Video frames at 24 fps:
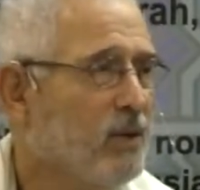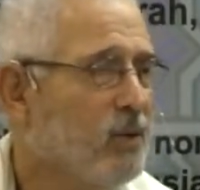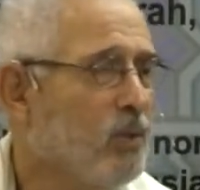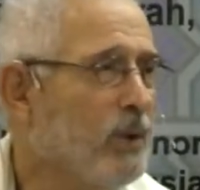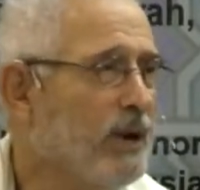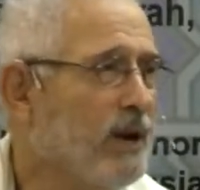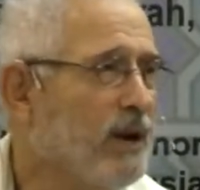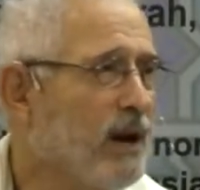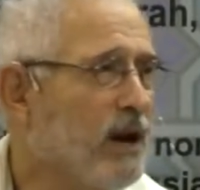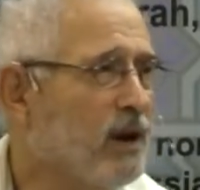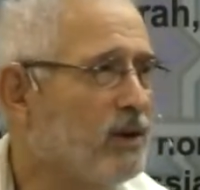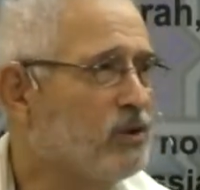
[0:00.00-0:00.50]

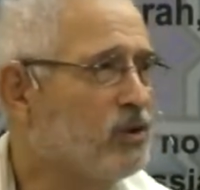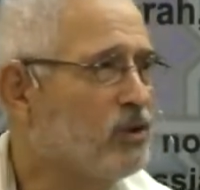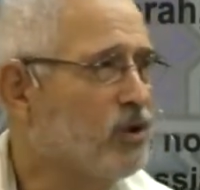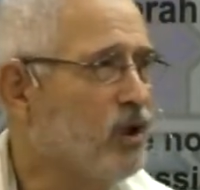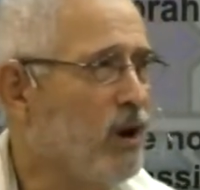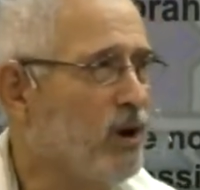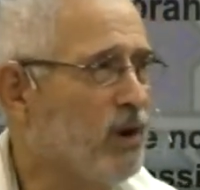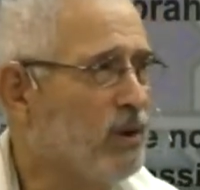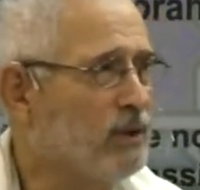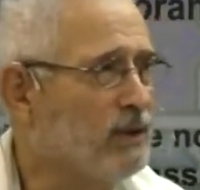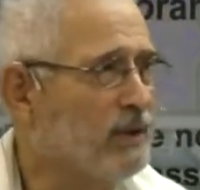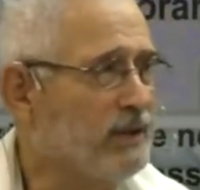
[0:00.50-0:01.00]
We are
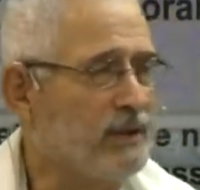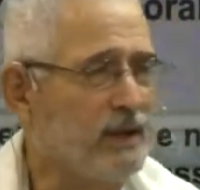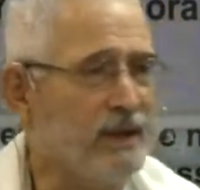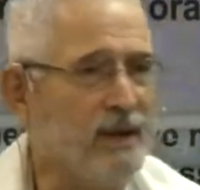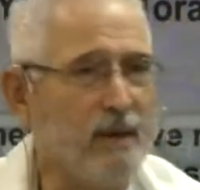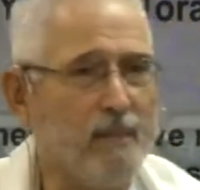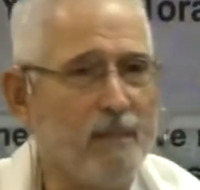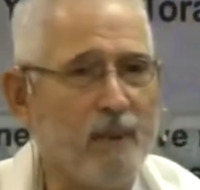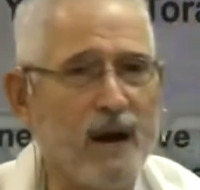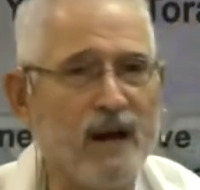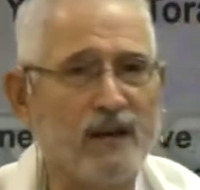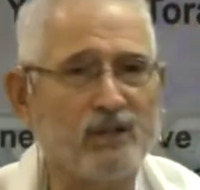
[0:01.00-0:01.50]
told that the
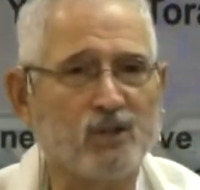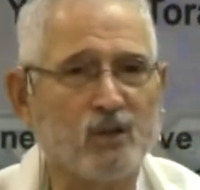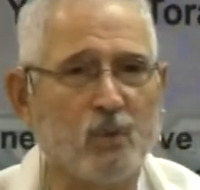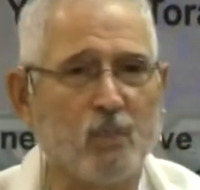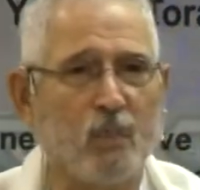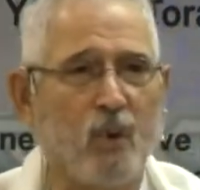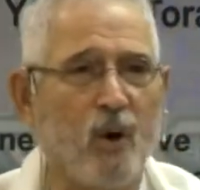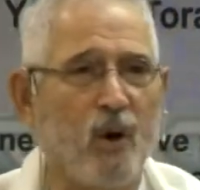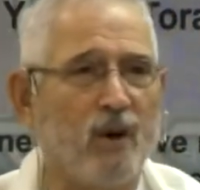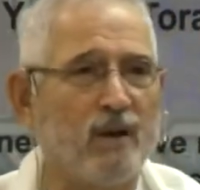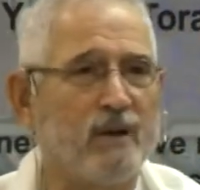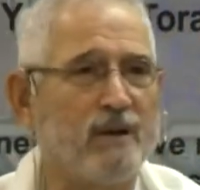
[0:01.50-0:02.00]

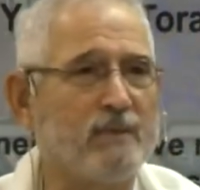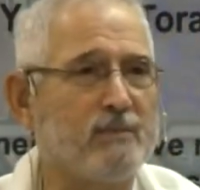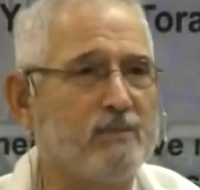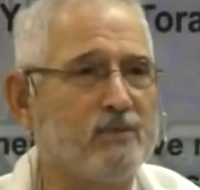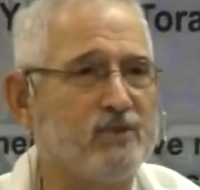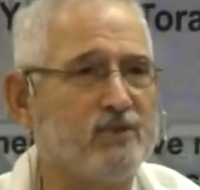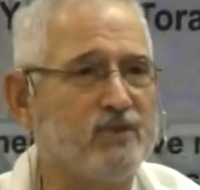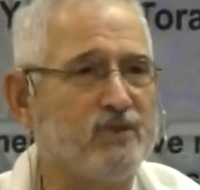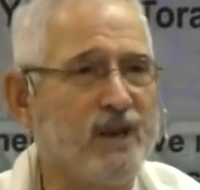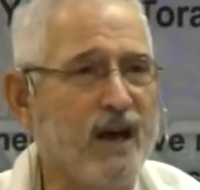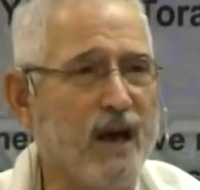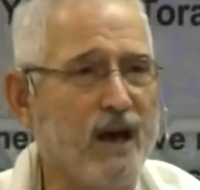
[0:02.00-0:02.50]
Apostle Paul
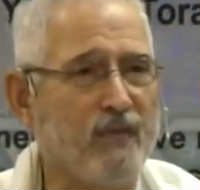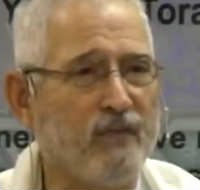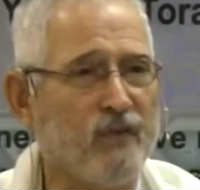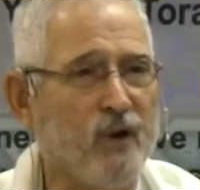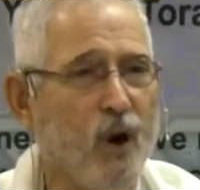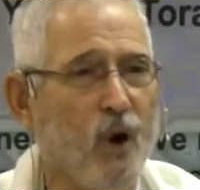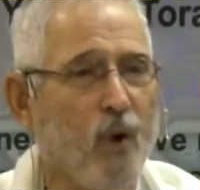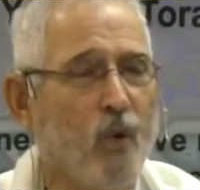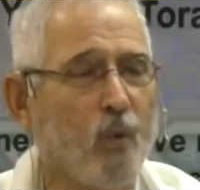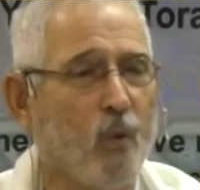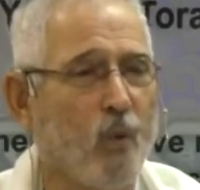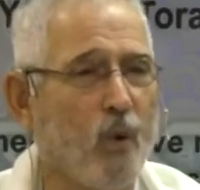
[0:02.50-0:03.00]

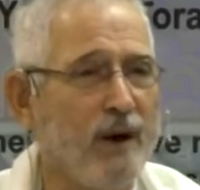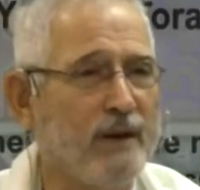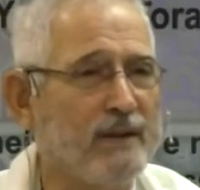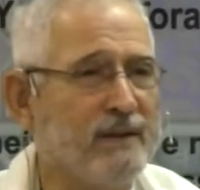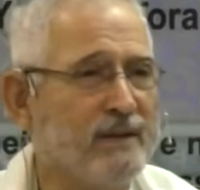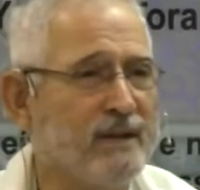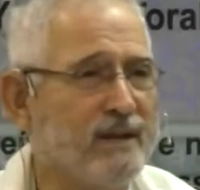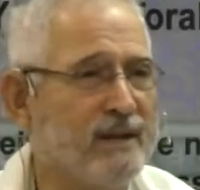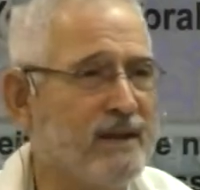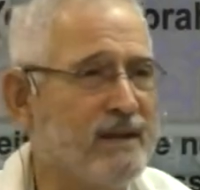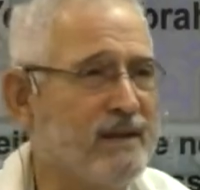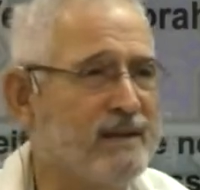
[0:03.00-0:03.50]
himself
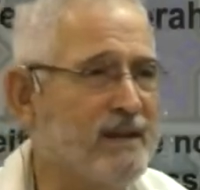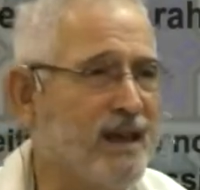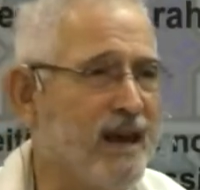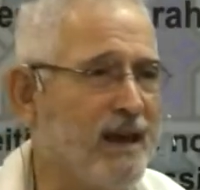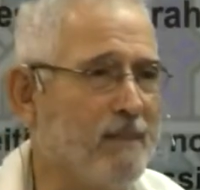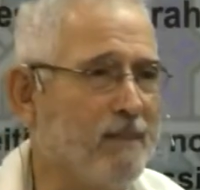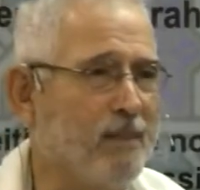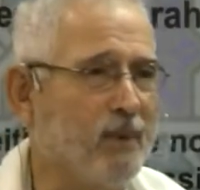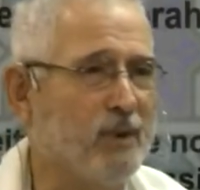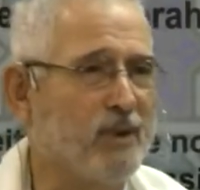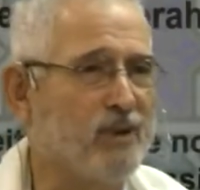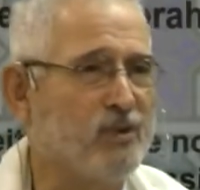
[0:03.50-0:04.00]
went to the
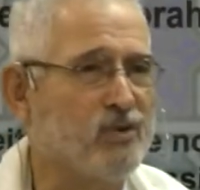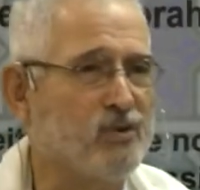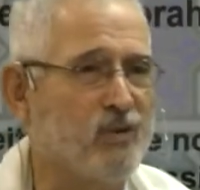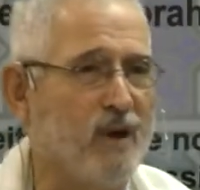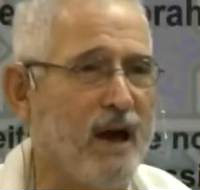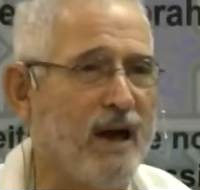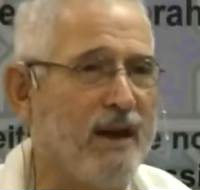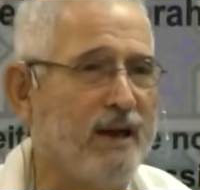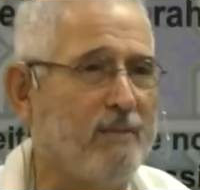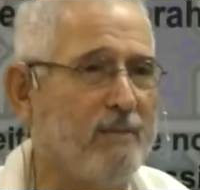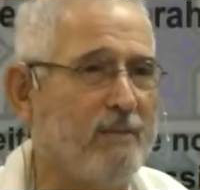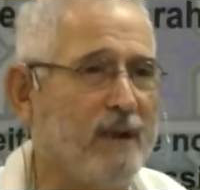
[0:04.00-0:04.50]
temple to
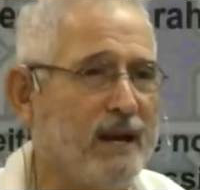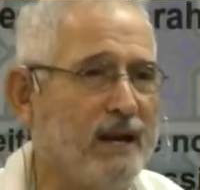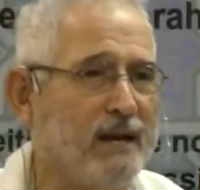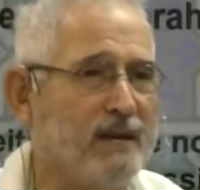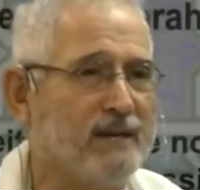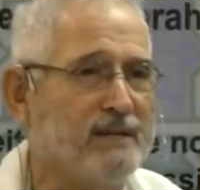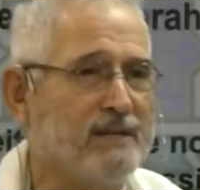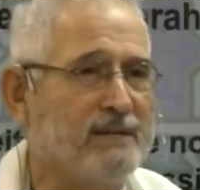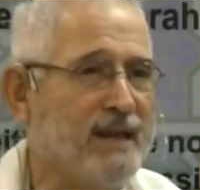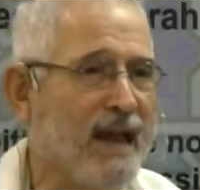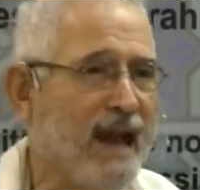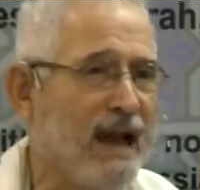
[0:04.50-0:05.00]
try to make
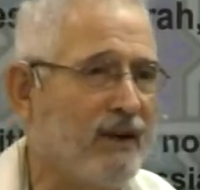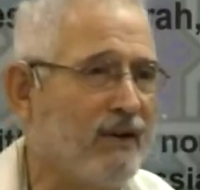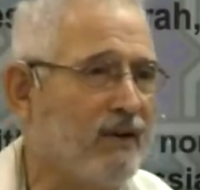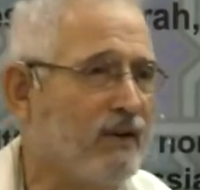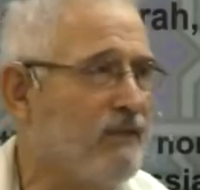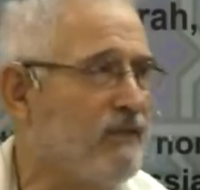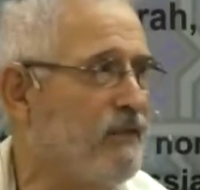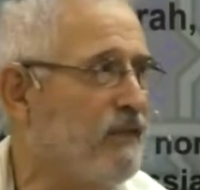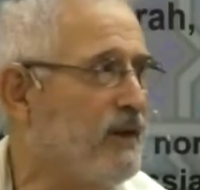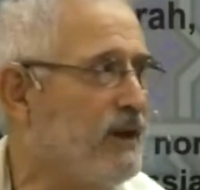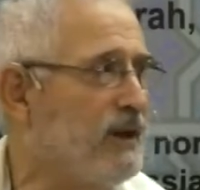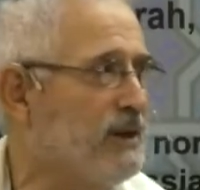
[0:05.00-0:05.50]
a
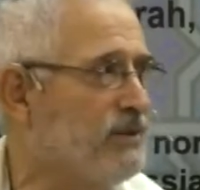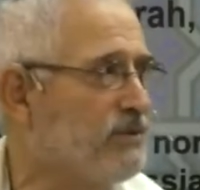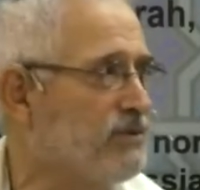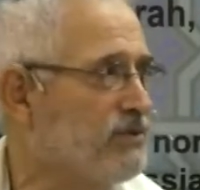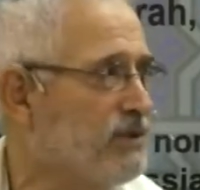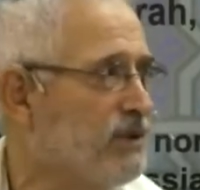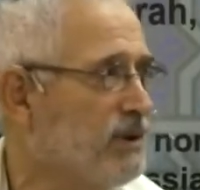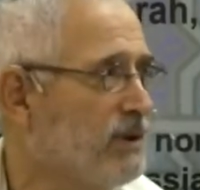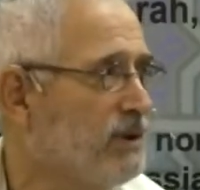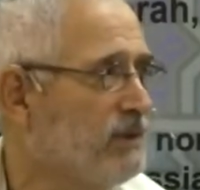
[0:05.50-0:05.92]
sacrifice.